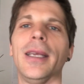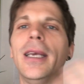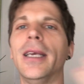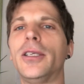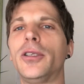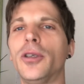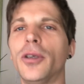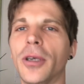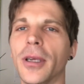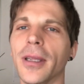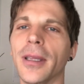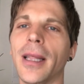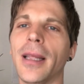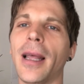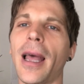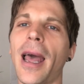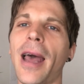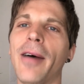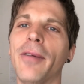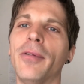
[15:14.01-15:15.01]
Yes, you can
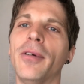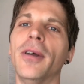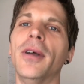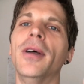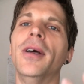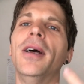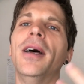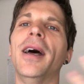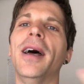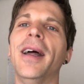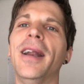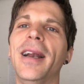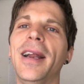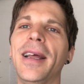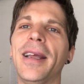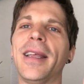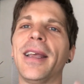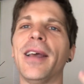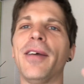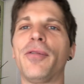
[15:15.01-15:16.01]
have a
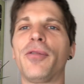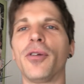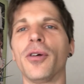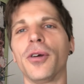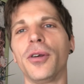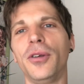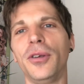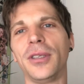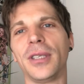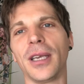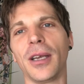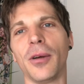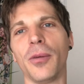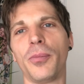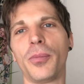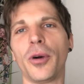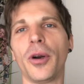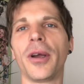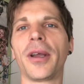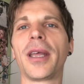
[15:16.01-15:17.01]
link if you're using a
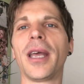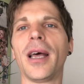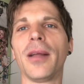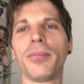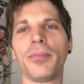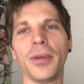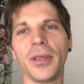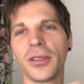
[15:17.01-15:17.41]
pro account,